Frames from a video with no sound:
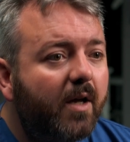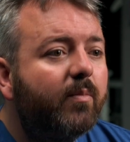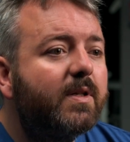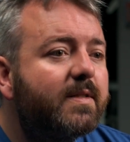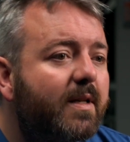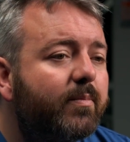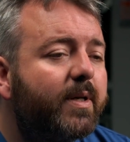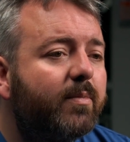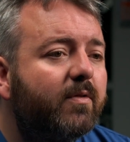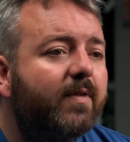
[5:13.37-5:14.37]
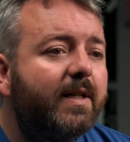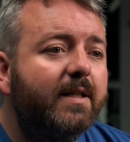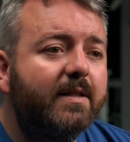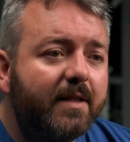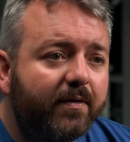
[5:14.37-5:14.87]
but some people find
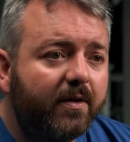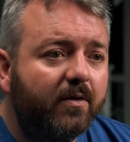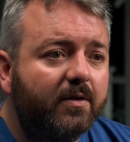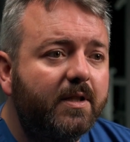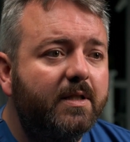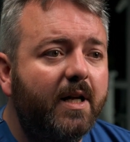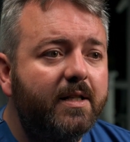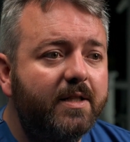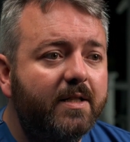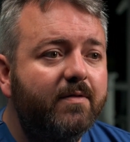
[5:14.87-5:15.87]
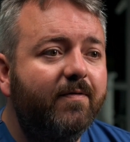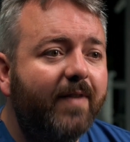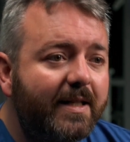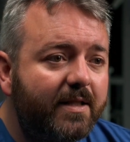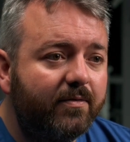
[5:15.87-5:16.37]
it difficult to digest
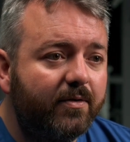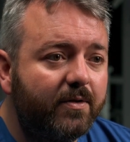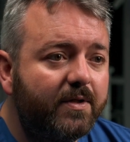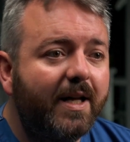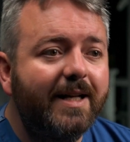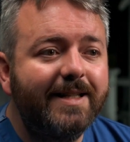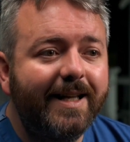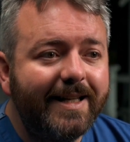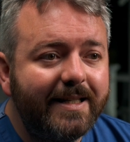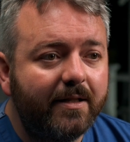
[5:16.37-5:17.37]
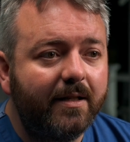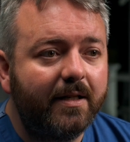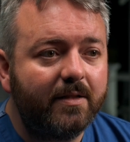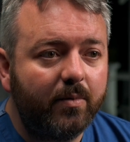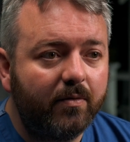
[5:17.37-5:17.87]
fatty foods as easily
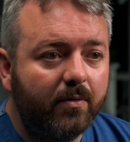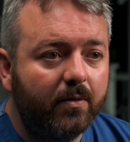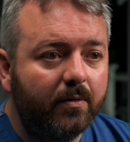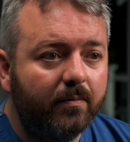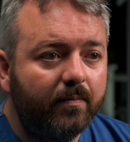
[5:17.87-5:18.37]
as before.